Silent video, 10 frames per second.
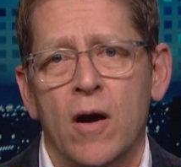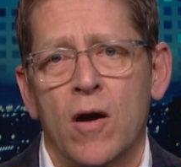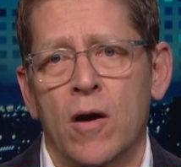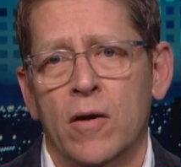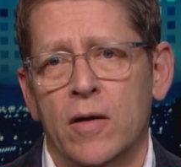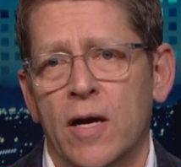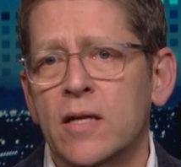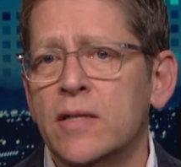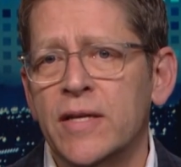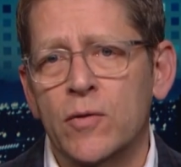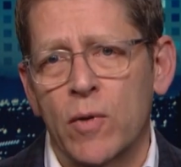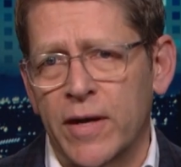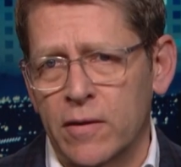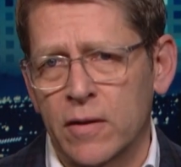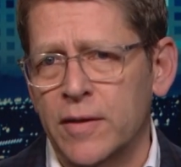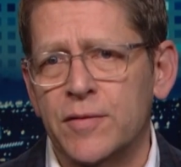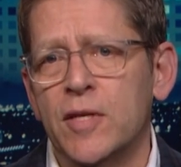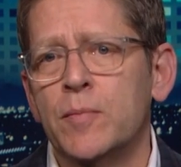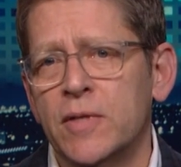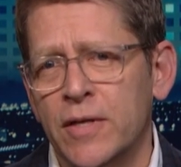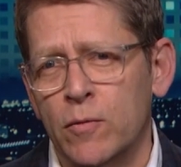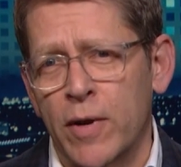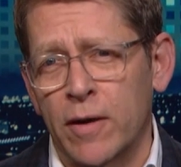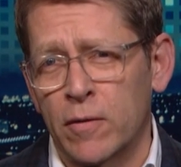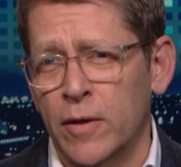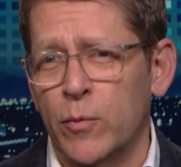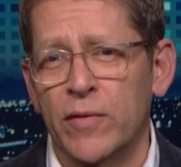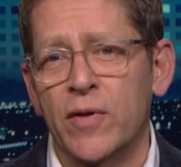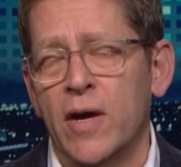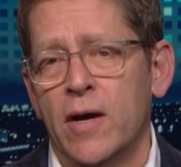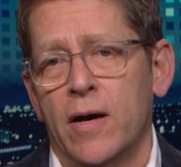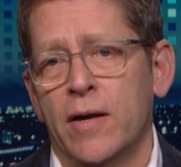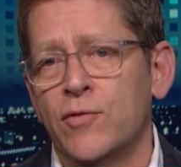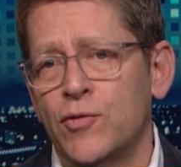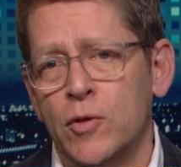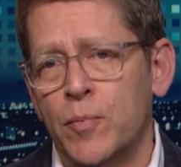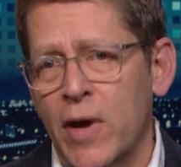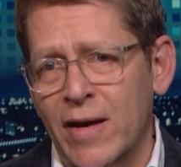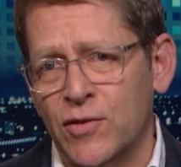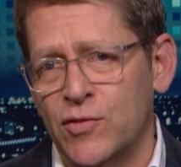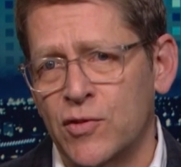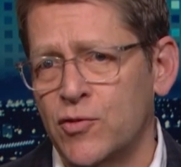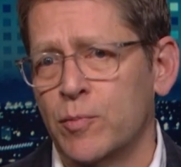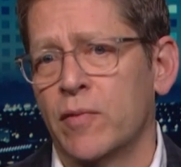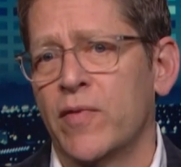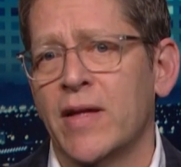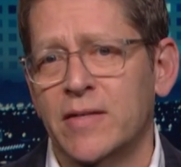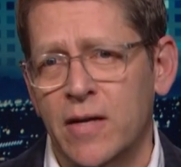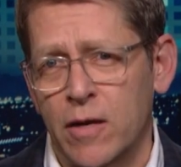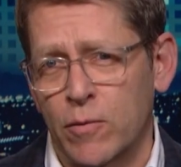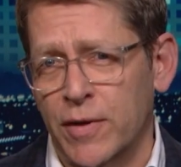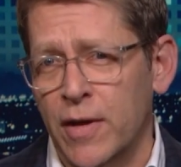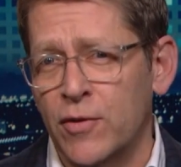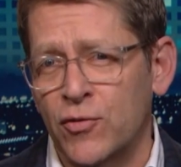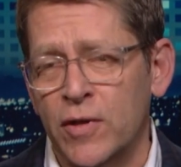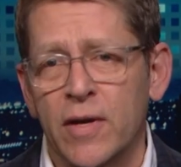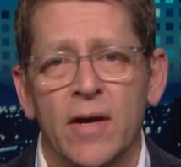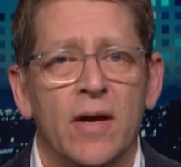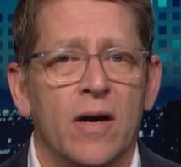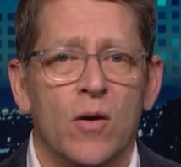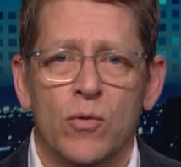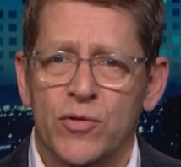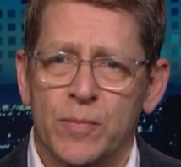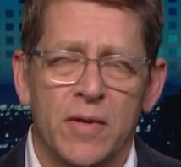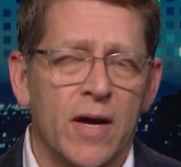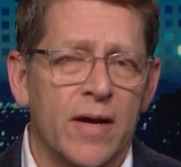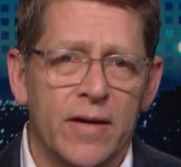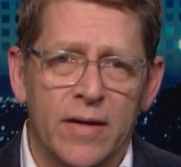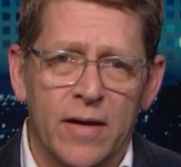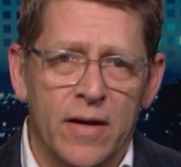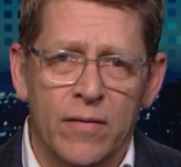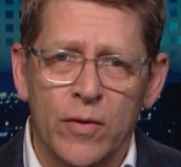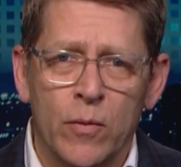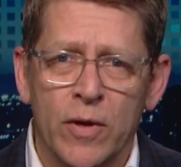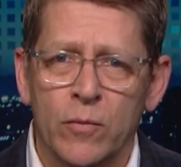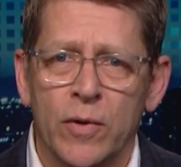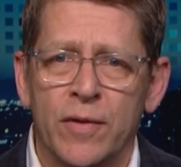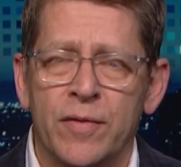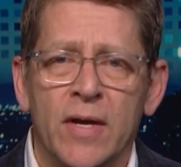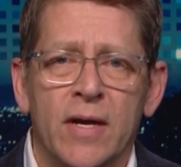are cleaned regularly, deep cleaned regularly. We've instituted practices to prevent congregation. We're supplying everyone with